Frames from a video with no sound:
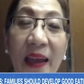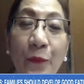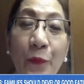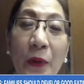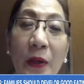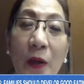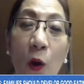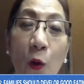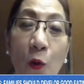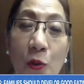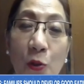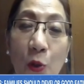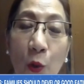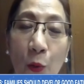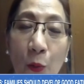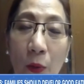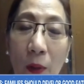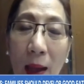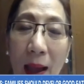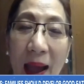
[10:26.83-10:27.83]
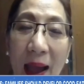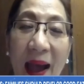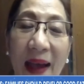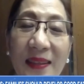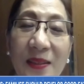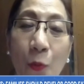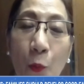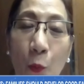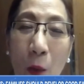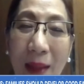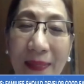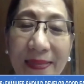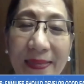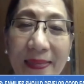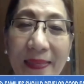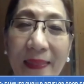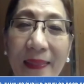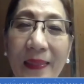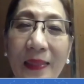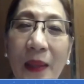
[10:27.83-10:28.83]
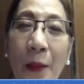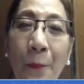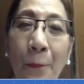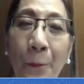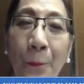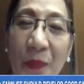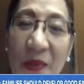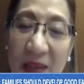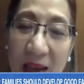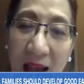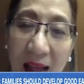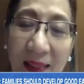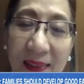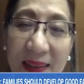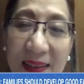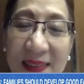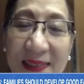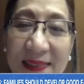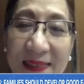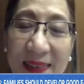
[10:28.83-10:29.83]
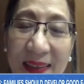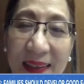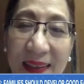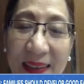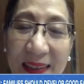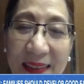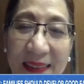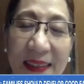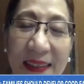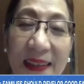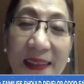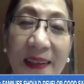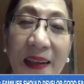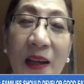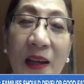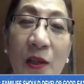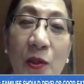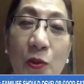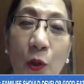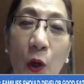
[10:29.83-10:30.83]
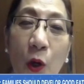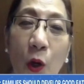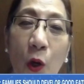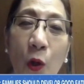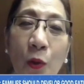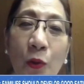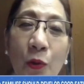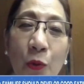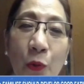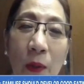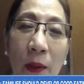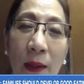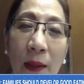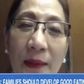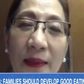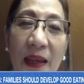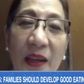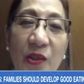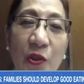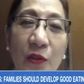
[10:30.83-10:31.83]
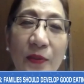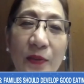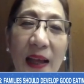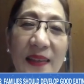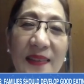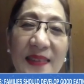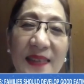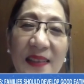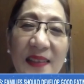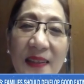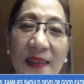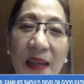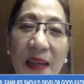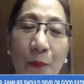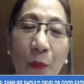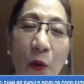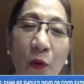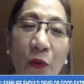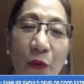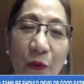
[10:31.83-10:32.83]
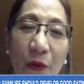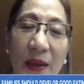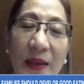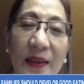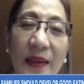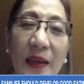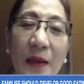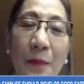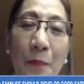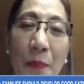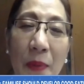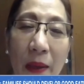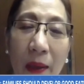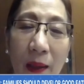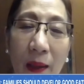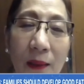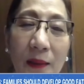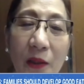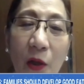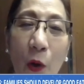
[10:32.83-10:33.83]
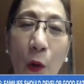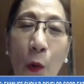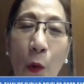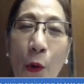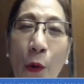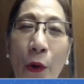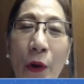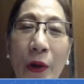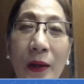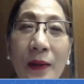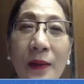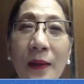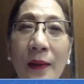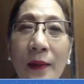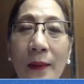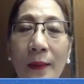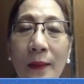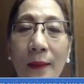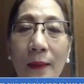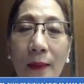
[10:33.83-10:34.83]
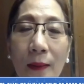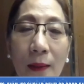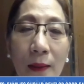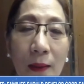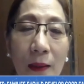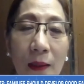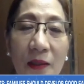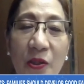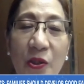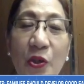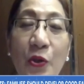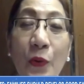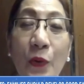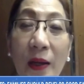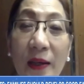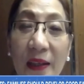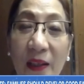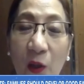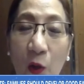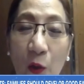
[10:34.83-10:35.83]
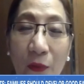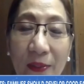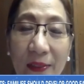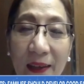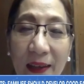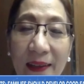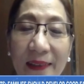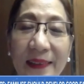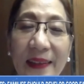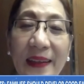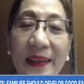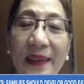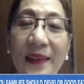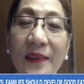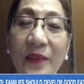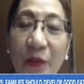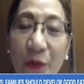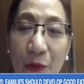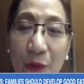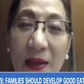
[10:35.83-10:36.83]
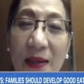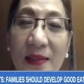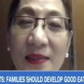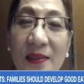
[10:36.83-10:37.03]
we also ask what the child is eating. So they should not just keep on drinking milk or sugary containing drinks.